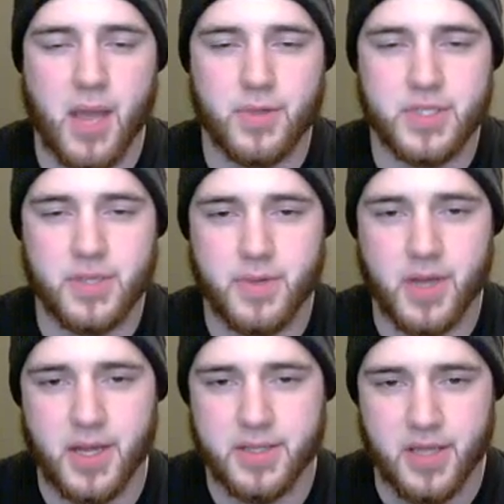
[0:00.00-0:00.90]
Hey, what's up,
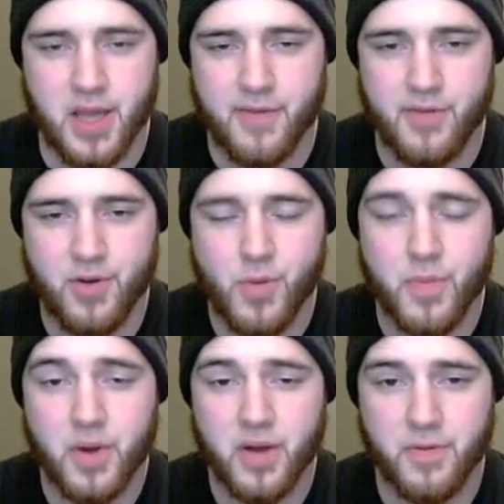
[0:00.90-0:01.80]
guys? I have a cool
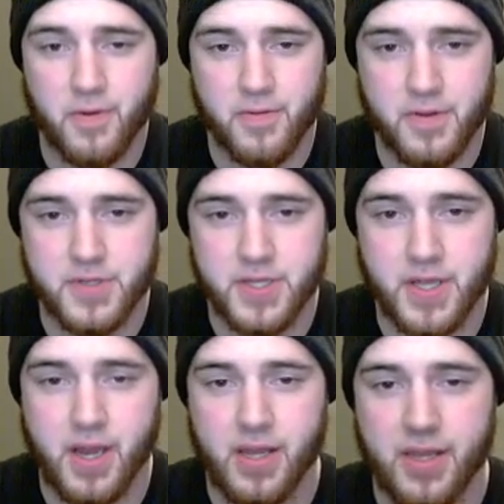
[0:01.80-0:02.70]
book for review
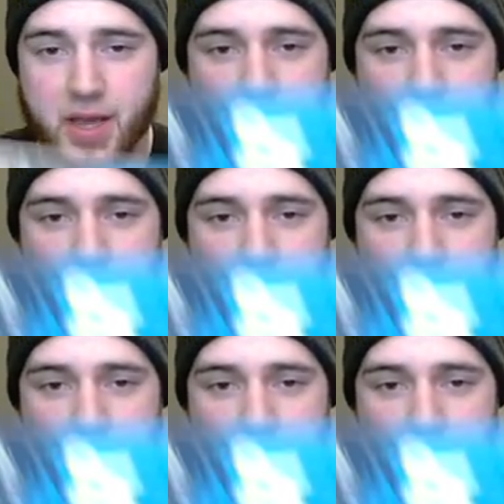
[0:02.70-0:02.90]
today, and